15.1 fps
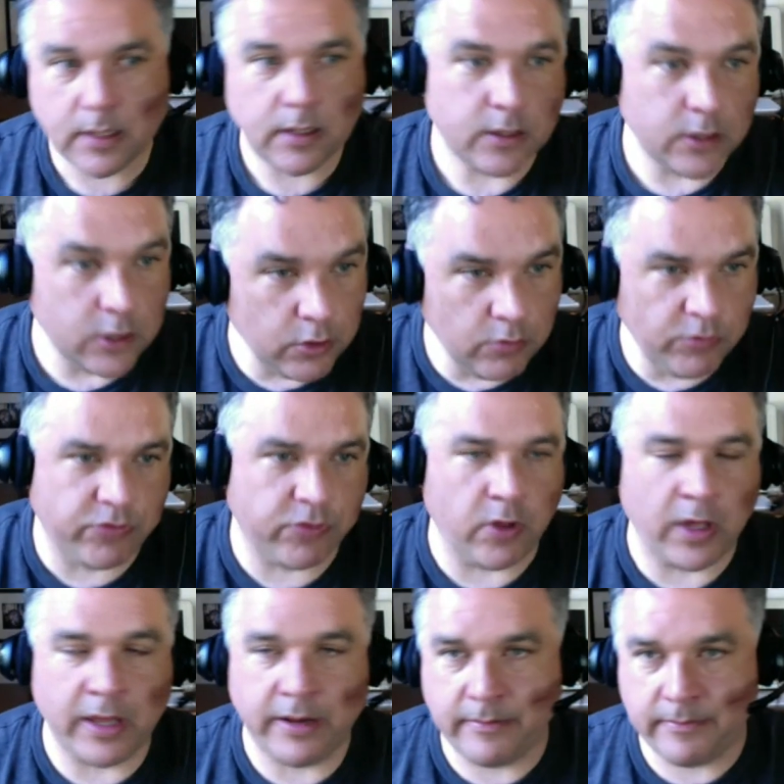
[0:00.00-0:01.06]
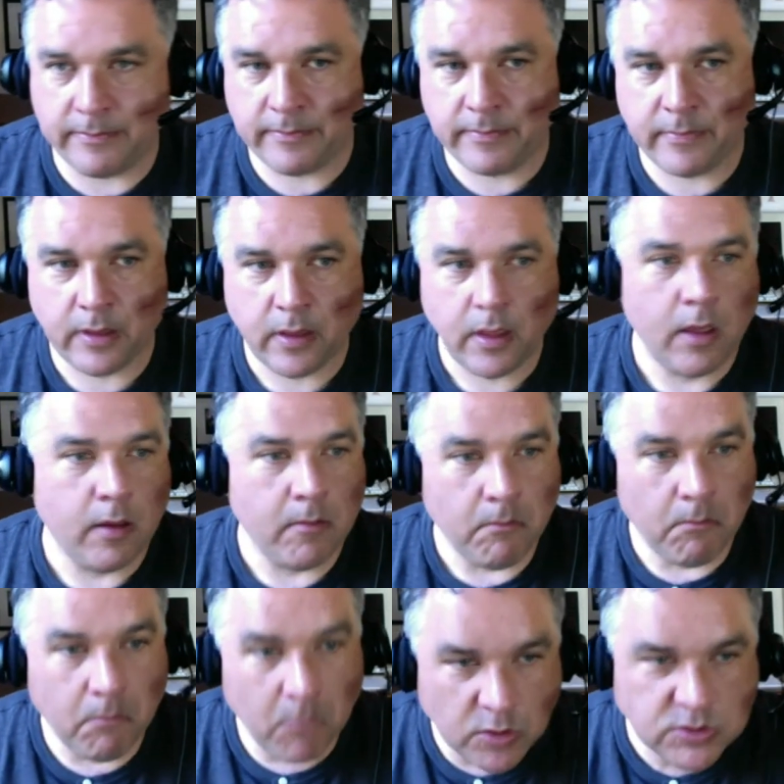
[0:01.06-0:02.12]
you thought,
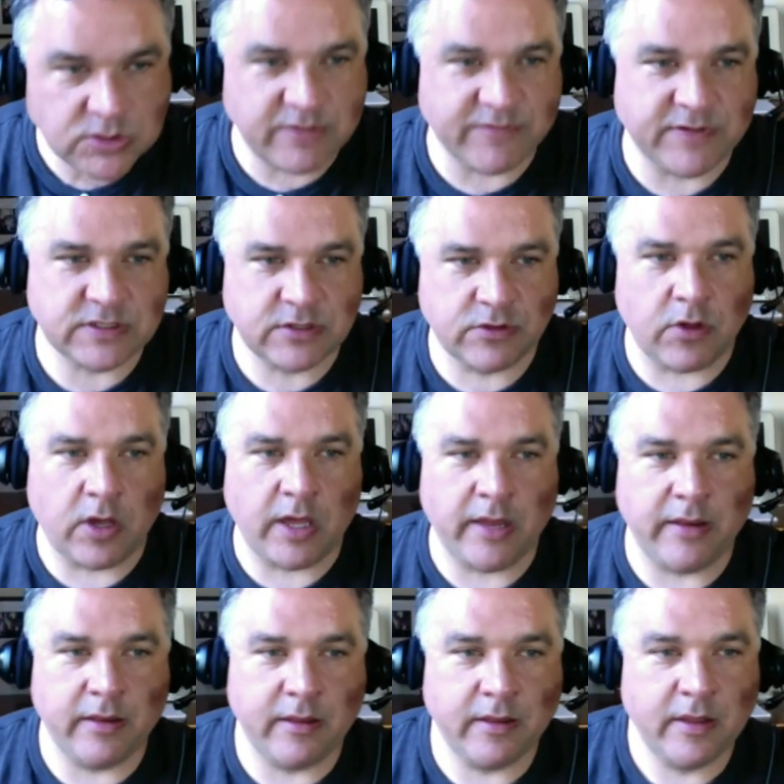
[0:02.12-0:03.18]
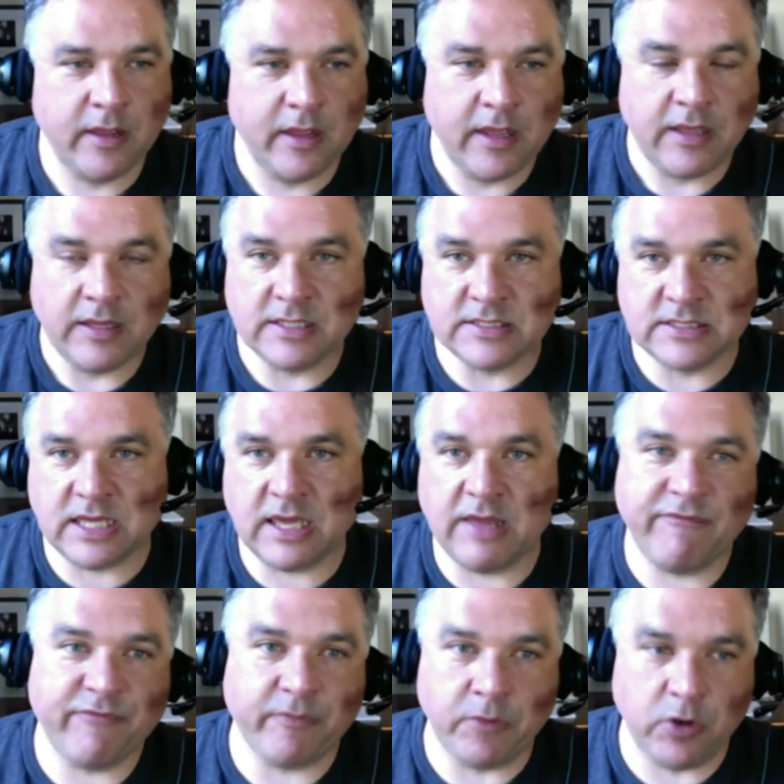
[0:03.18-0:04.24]
most of us thought, this kid
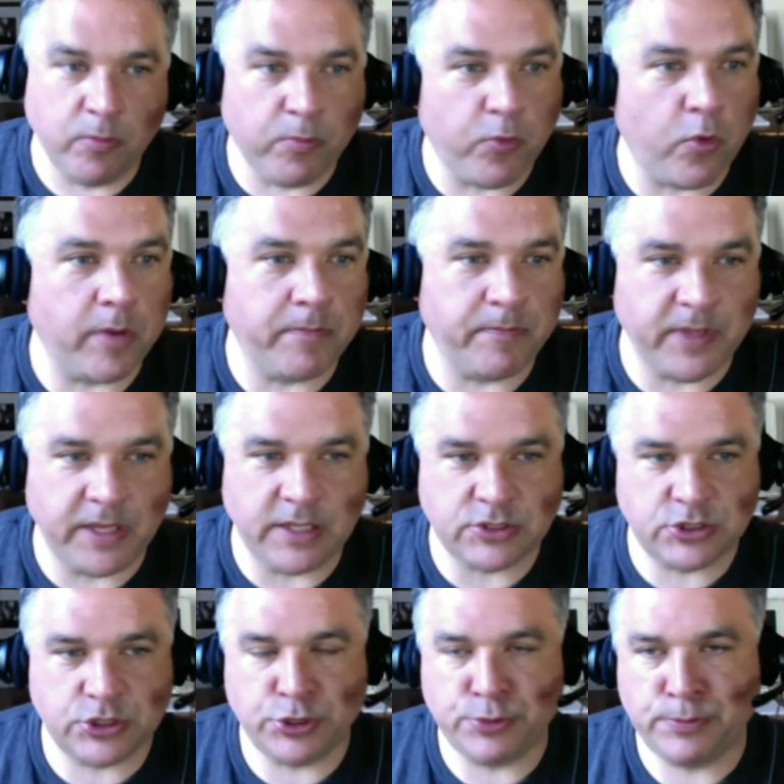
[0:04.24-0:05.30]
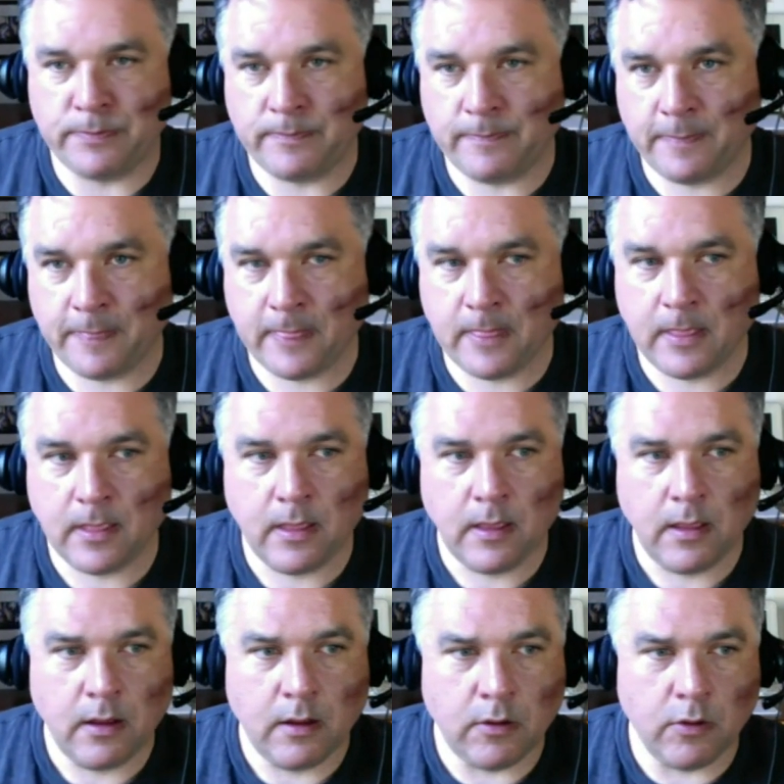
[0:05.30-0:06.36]
from Newport Beach
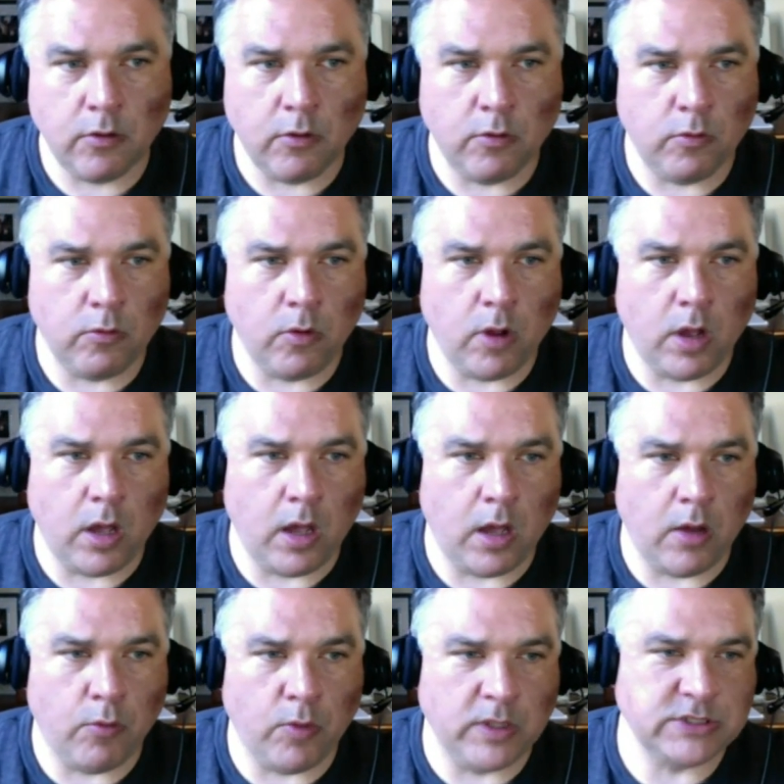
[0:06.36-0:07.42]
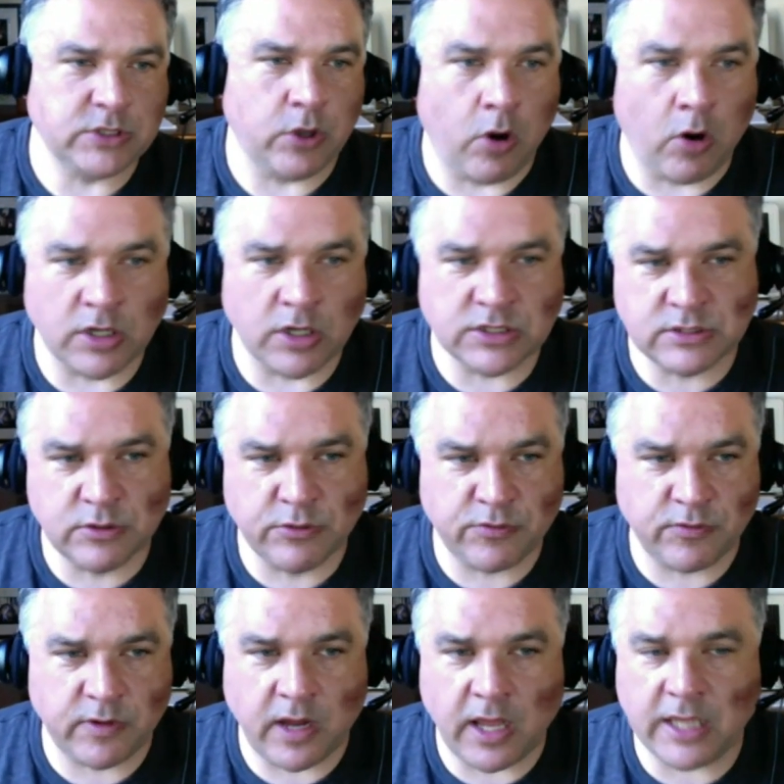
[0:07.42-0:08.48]
who went to Orange
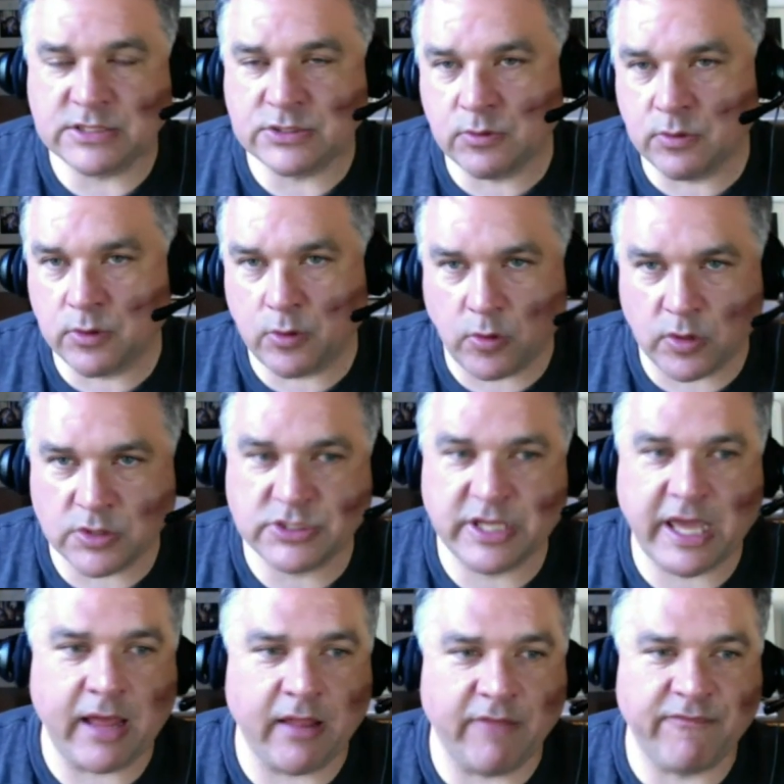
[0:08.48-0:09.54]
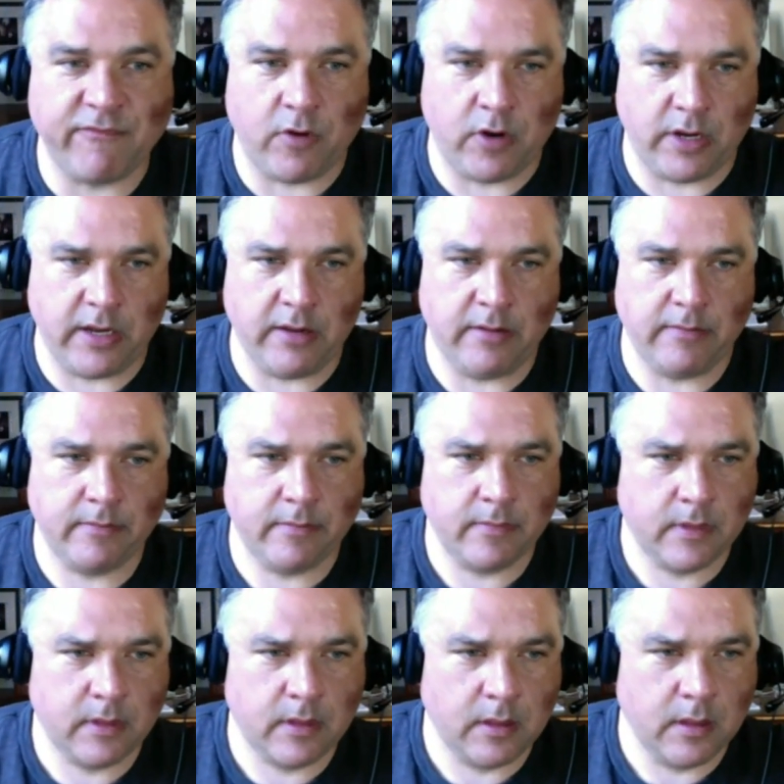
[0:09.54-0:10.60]
Lutheran High School in Orange, California,
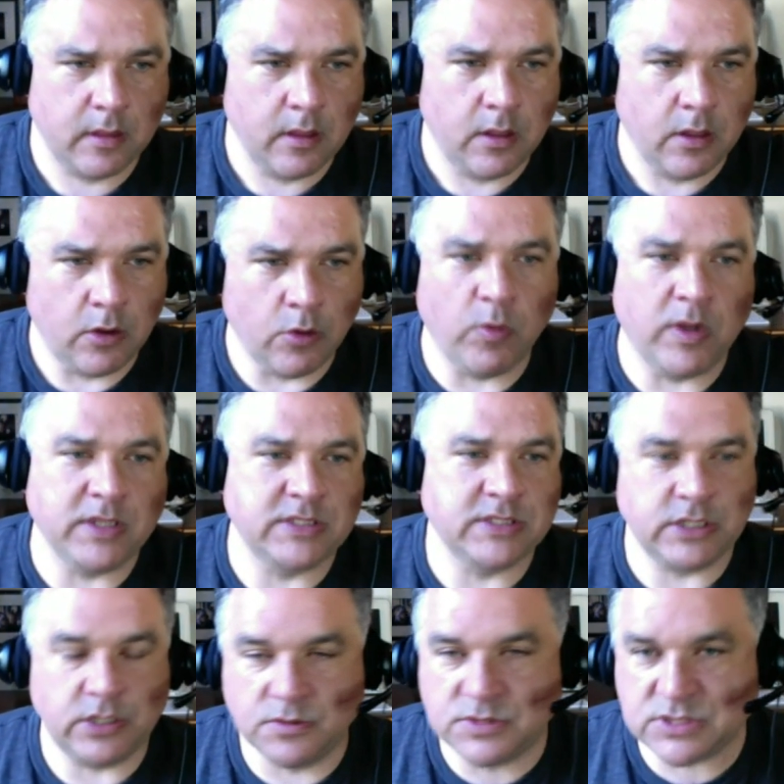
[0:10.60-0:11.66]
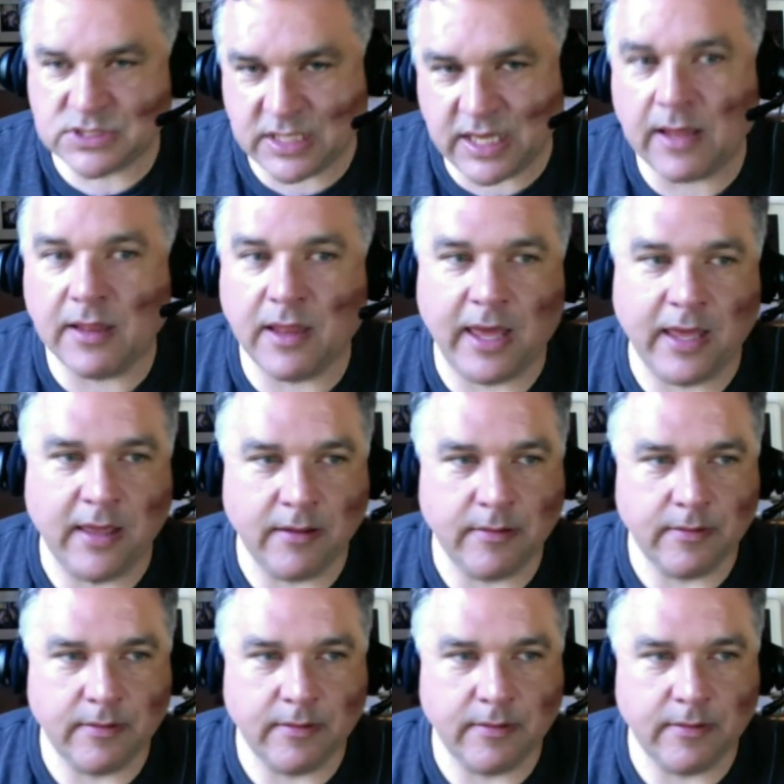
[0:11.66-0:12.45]
who went to UCLA,